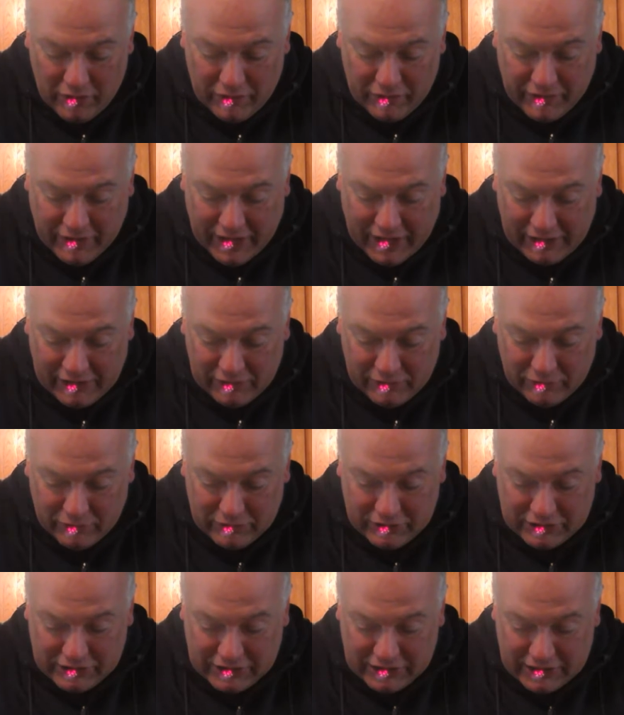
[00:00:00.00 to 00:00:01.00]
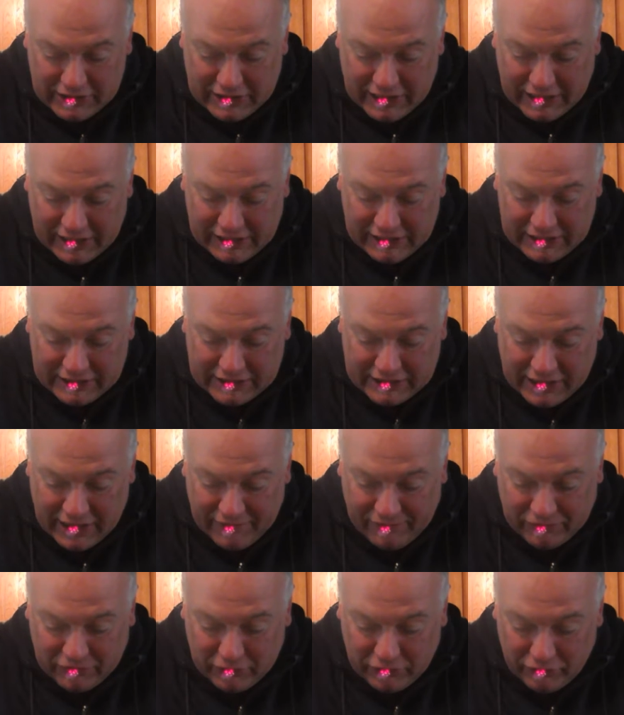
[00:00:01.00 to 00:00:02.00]
that it is
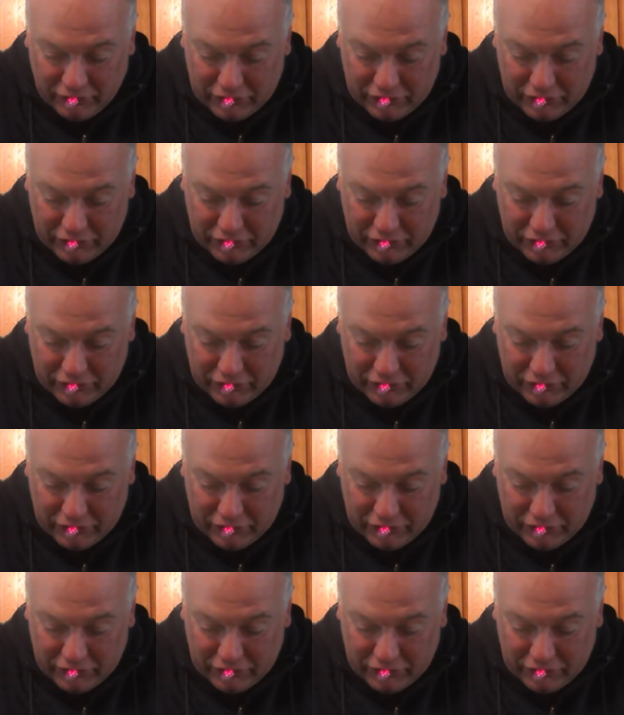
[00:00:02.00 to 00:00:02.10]
safe